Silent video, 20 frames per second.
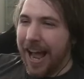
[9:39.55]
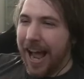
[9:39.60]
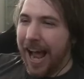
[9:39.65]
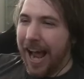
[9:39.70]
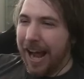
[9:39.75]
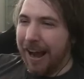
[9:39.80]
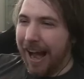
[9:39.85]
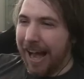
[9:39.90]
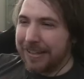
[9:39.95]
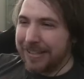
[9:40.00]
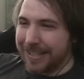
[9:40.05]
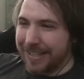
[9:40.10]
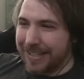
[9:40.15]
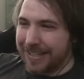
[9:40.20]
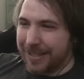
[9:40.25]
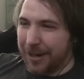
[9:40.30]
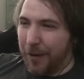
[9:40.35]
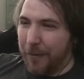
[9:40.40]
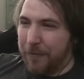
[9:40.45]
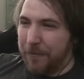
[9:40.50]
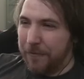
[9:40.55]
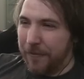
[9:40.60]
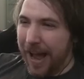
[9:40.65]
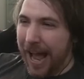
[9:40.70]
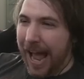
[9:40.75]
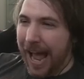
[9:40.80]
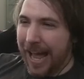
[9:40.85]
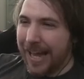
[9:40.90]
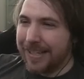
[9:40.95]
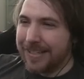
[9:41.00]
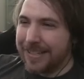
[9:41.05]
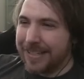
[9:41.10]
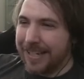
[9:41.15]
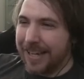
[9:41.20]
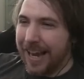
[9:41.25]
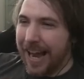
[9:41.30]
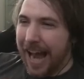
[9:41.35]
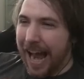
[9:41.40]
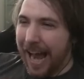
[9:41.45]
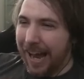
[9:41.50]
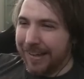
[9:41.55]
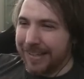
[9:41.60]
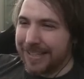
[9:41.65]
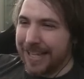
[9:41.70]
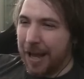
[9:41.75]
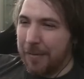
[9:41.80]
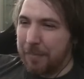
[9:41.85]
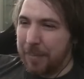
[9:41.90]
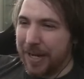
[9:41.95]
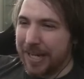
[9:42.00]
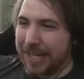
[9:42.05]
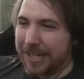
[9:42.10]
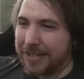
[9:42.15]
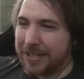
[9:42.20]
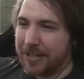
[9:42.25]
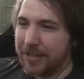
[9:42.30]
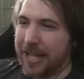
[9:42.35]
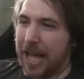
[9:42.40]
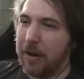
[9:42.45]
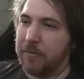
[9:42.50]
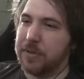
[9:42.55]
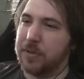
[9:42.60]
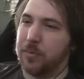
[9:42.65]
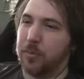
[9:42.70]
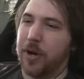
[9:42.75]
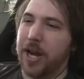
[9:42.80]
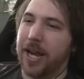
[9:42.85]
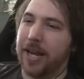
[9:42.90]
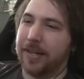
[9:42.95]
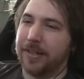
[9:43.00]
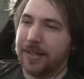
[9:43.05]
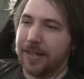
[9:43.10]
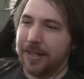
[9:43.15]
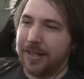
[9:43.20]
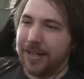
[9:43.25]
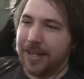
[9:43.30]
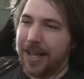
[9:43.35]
Hey, how's this so fast? How's that Pikachu? That was rigged.